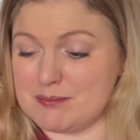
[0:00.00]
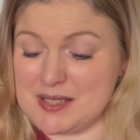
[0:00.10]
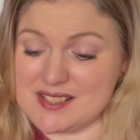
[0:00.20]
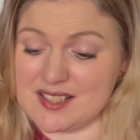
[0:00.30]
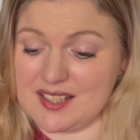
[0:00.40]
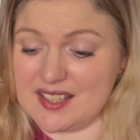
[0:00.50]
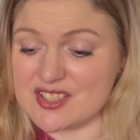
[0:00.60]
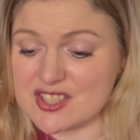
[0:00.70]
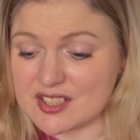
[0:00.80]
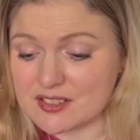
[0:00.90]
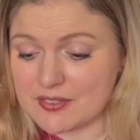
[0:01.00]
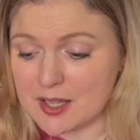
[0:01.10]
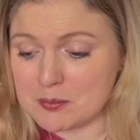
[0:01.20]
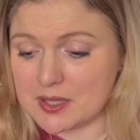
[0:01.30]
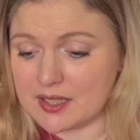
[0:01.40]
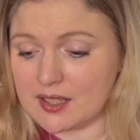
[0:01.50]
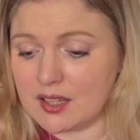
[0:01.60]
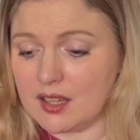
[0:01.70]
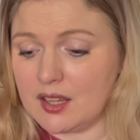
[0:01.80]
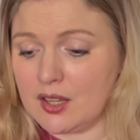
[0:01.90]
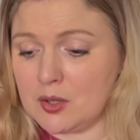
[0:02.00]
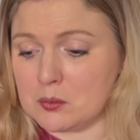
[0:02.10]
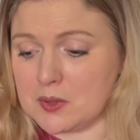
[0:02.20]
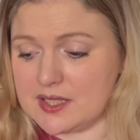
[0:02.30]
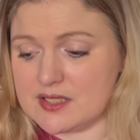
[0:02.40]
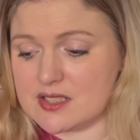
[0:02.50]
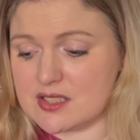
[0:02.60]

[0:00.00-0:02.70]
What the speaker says: basically a sheer fabric, but